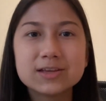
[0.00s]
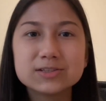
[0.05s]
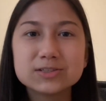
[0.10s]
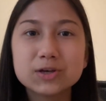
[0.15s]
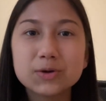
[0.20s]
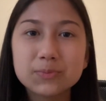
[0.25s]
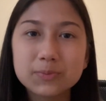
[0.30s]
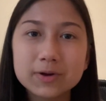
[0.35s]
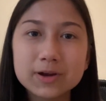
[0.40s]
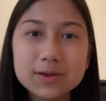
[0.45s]

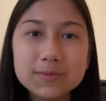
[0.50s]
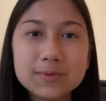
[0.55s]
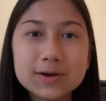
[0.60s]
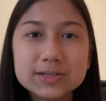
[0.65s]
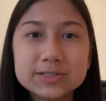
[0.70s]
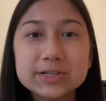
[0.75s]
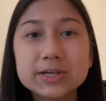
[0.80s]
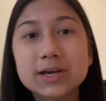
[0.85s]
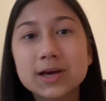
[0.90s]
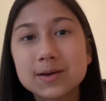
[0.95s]
So pretty
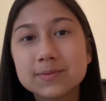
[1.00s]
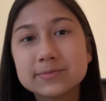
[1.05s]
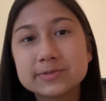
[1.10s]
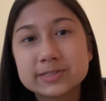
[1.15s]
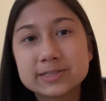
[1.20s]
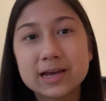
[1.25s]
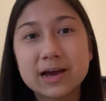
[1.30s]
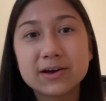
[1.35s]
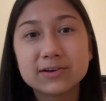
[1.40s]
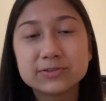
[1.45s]
much it comes
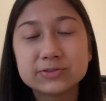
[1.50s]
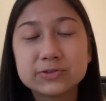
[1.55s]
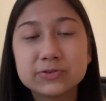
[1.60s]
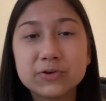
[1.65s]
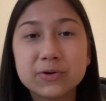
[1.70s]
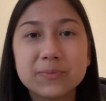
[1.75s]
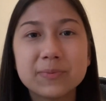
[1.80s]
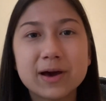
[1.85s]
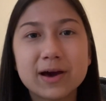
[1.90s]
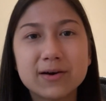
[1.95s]
down to
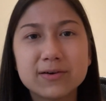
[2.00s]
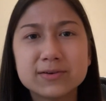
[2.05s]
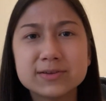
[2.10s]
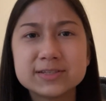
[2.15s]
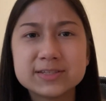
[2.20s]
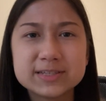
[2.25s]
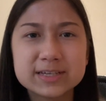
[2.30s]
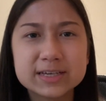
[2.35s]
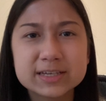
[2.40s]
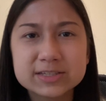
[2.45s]
about
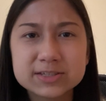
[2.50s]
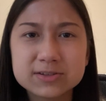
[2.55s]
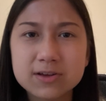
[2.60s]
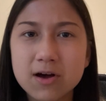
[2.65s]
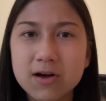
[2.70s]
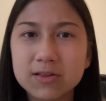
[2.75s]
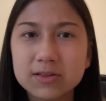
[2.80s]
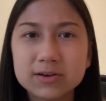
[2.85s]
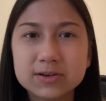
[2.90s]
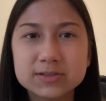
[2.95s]

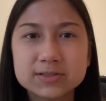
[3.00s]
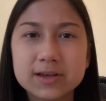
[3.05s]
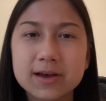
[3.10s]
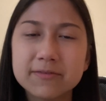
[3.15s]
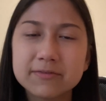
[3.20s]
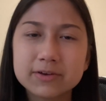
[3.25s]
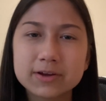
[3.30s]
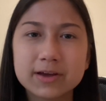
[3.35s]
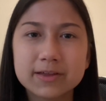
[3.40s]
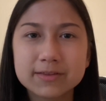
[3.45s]
$6
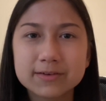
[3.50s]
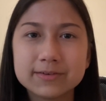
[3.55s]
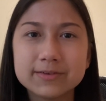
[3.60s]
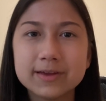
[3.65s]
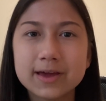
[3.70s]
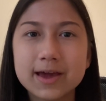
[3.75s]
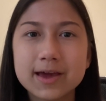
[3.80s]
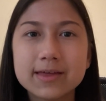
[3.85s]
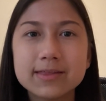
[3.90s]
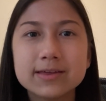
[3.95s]
every other
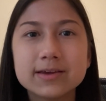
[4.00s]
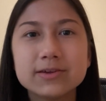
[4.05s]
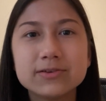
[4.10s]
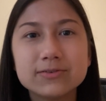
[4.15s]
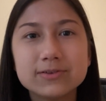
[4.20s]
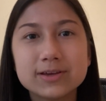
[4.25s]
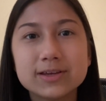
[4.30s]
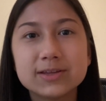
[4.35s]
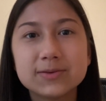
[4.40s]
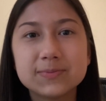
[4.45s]
day that you
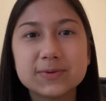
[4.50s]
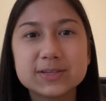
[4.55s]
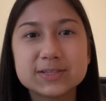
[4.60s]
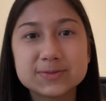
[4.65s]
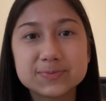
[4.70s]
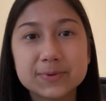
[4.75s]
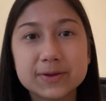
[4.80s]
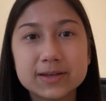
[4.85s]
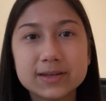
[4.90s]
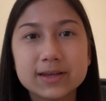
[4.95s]
need to be
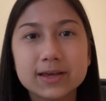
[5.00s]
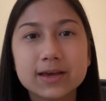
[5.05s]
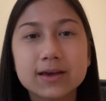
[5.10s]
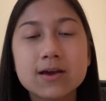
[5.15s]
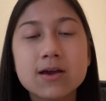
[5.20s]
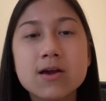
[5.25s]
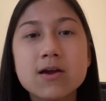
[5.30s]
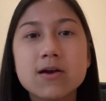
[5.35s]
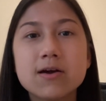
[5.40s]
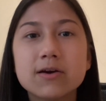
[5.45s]
spending
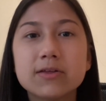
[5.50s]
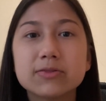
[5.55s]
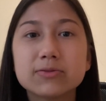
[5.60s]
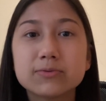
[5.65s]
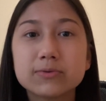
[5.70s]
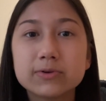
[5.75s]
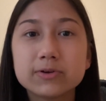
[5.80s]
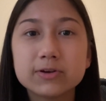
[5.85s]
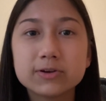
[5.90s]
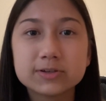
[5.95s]

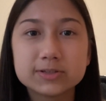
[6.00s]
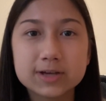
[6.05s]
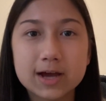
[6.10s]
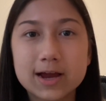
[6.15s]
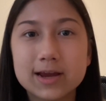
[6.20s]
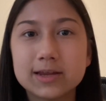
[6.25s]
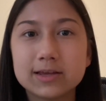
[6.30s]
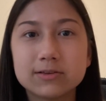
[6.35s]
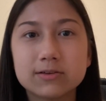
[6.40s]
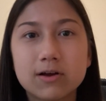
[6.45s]
through your
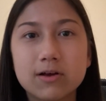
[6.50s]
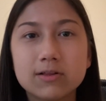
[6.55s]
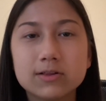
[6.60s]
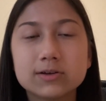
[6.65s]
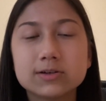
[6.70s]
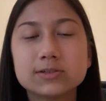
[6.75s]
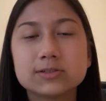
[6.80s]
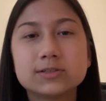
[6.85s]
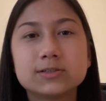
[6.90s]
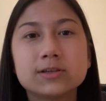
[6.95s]
dining
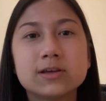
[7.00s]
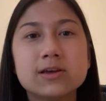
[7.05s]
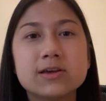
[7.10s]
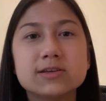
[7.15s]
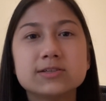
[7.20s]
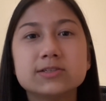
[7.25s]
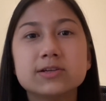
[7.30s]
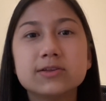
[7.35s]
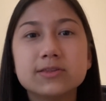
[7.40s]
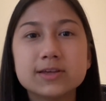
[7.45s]
dollars.
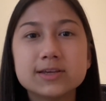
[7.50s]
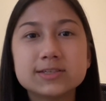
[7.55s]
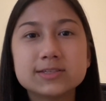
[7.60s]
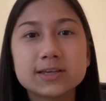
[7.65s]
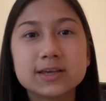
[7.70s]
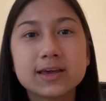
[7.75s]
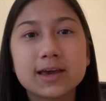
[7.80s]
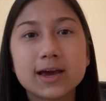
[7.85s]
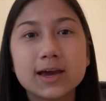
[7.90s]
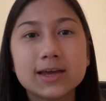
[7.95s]
So this
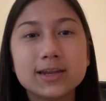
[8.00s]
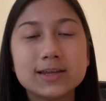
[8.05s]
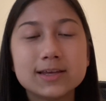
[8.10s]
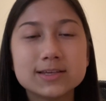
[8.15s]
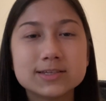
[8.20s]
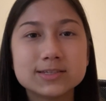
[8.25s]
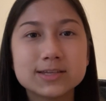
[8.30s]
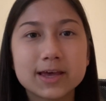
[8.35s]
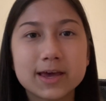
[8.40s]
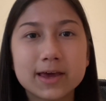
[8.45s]
again
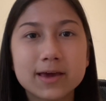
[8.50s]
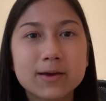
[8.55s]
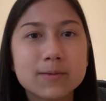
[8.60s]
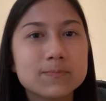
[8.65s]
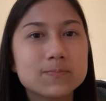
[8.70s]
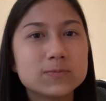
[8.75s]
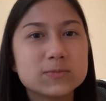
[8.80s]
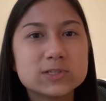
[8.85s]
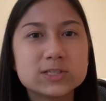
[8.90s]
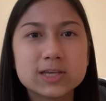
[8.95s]
is like,
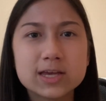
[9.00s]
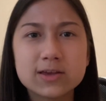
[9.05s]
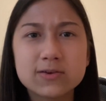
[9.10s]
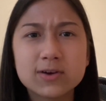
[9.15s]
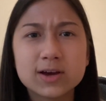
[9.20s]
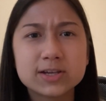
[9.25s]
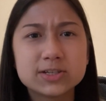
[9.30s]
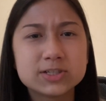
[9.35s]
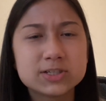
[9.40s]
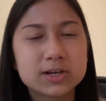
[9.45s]
say you
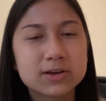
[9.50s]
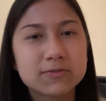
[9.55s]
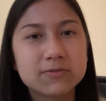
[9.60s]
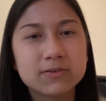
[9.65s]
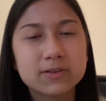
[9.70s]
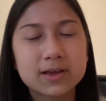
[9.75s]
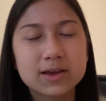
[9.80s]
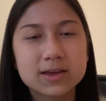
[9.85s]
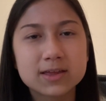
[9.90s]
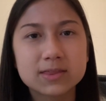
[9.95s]
had
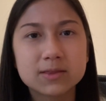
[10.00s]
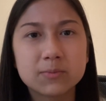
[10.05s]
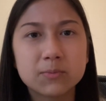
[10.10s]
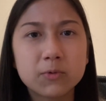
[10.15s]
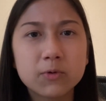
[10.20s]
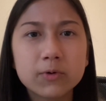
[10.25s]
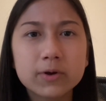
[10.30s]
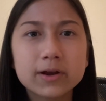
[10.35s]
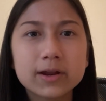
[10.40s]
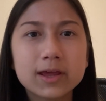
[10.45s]
Chick-fil-A in the
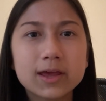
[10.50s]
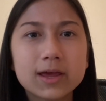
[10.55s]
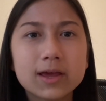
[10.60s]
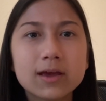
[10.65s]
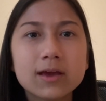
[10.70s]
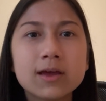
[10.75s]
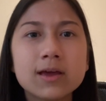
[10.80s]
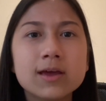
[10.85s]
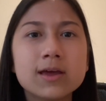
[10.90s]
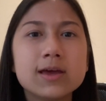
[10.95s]

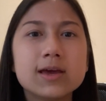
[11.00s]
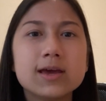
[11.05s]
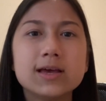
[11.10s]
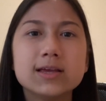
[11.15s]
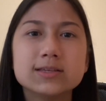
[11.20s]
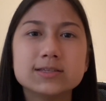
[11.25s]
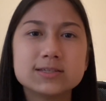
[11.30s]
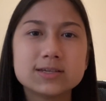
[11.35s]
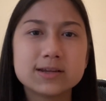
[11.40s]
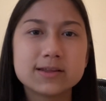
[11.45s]
morning
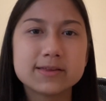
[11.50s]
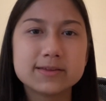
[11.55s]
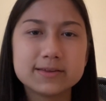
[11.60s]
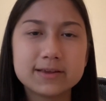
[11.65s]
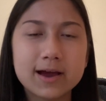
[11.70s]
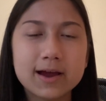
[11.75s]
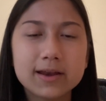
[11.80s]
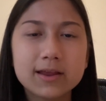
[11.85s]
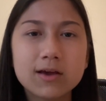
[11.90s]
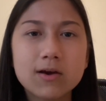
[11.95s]
instead of the
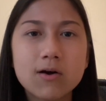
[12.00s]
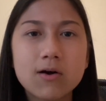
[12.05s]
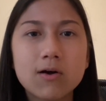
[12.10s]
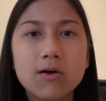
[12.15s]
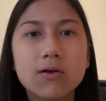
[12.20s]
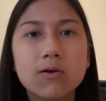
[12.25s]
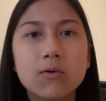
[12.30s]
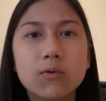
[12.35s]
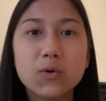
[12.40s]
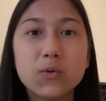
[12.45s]
dining
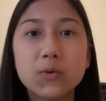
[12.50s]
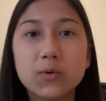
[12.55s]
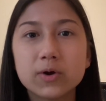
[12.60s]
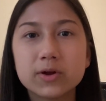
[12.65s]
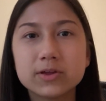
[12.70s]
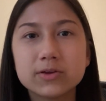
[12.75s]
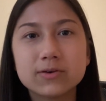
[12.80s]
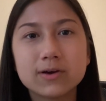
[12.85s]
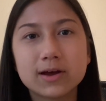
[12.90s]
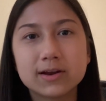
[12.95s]
hall, or
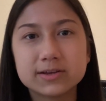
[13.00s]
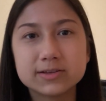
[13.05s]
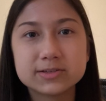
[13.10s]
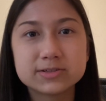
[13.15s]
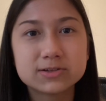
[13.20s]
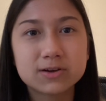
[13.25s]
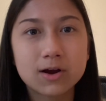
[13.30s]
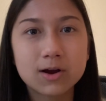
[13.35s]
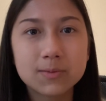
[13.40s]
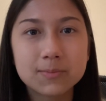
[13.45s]
you got a
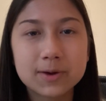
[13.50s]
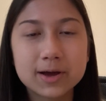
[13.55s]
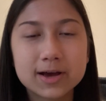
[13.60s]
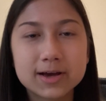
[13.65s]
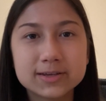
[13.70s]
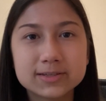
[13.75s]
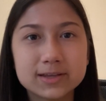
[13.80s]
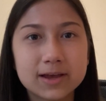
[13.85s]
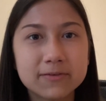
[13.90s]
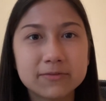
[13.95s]

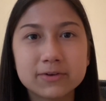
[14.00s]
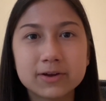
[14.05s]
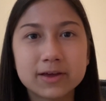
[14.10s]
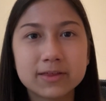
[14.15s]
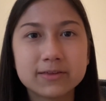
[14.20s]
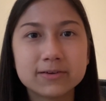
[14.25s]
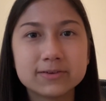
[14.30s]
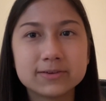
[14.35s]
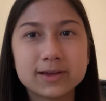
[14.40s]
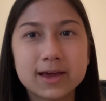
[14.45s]
Starbucks every
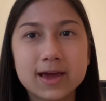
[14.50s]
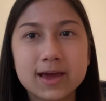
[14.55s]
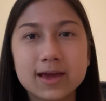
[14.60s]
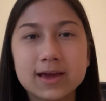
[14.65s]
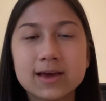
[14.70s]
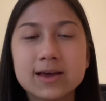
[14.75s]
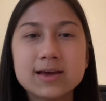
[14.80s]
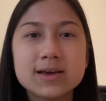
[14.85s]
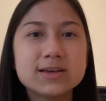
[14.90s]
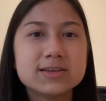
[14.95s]
other
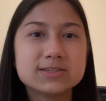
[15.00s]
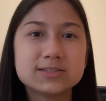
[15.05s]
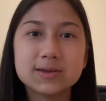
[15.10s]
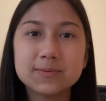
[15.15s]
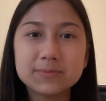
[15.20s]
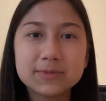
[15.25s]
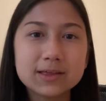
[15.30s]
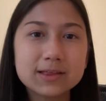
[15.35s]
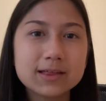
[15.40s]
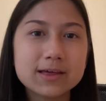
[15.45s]
day,
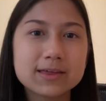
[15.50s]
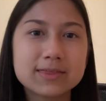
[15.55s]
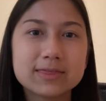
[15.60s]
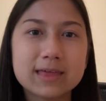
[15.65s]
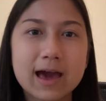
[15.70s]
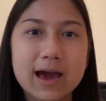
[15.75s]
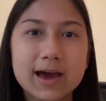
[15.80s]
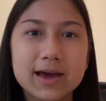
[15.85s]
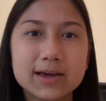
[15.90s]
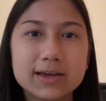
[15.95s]
something like
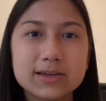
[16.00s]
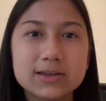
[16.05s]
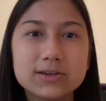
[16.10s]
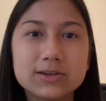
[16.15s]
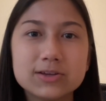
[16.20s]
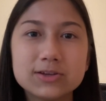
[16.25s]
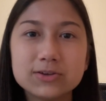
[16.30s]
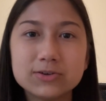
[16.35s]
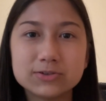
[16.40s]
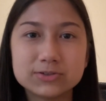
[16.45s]
that.
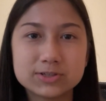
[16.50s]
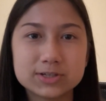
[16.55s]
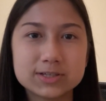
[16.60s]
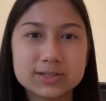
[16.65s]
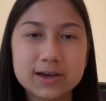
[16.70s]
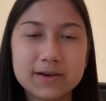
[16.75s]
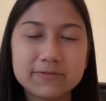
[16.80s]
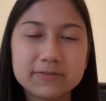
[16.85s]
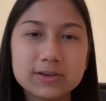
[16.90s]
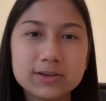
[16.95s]
You'll just
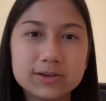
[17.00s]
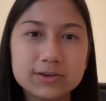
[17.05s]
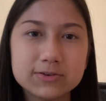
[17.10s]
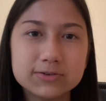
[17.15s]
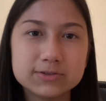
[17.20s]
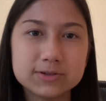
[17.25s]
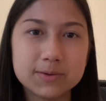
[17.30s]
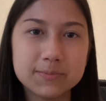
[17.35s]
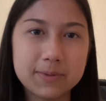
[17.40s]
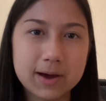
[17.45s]
have to
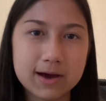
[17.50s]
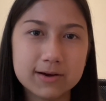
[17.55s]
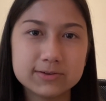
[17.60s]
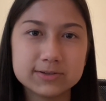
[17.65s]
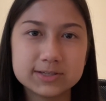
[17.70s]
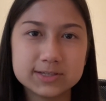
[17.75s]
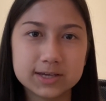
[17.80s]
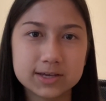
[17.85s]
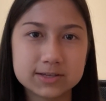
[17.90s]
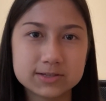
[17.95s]
use about
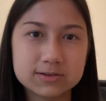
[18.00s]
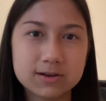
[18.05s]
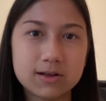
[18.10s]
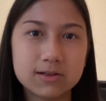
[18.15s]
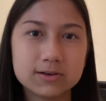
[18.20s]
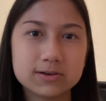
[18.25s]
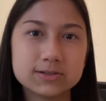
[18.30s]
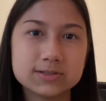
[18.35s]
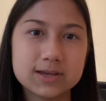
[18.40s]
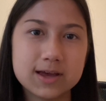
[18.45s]

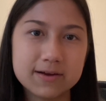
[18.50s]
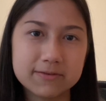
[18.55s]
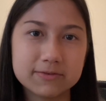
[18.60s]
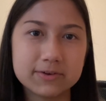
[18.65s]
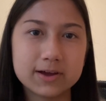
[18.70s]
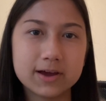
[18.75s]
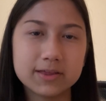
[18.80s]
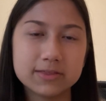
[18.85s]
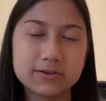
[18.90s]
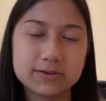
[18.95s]
$6
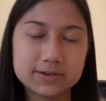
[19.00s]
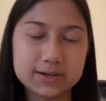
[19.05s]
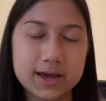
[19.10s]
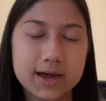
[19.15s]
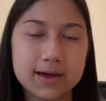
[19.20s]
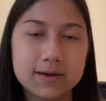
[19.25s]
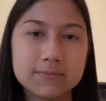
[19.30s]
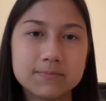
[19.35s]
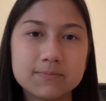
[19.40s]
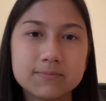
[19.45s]
every other day.